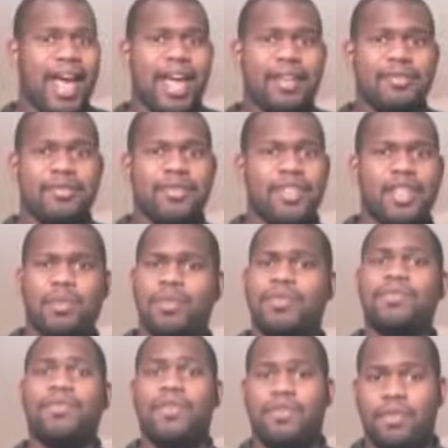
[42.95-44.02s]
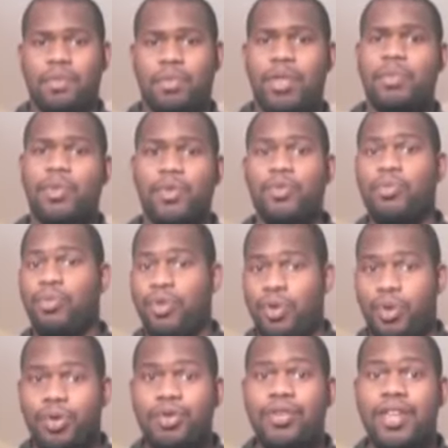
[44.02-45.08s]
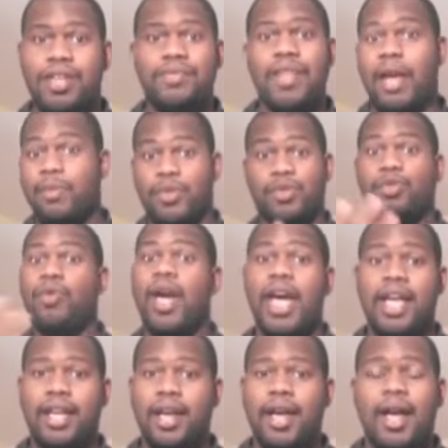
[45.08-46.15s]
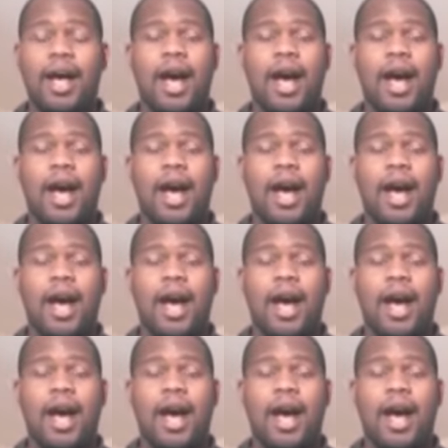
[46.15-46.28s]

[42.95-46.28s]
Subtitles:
and it was free for people who pre-ordered it? That was great.